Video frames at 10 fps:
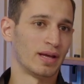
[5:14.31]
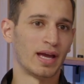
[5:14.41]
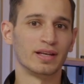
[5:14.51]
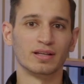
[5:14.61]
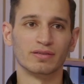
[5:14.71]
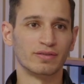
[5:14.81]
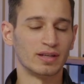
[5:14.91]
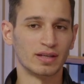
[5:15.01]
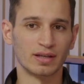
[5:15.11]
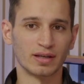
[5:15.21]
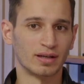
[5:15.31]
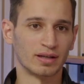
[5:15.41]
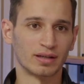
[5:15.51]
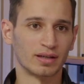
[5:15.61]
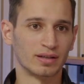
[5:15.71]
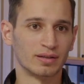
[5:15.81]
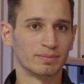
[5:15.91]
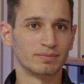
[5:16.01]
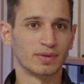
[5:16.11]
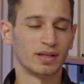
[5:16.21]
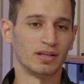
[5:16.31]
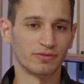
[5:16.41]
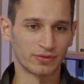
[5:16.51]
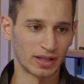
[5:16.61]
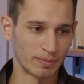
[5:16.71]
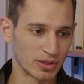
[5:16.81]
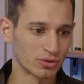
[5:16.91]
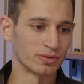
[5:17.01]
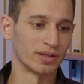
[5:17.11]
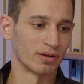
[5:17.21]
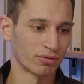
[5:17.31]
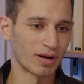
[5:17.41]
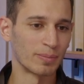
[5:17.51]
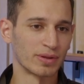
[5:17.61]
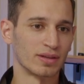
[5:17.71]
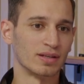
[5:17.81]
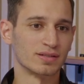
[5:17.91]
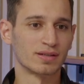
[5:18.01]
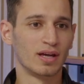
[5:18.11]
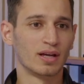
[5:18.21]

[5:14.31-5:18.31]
any of the inflammatory arthropathies,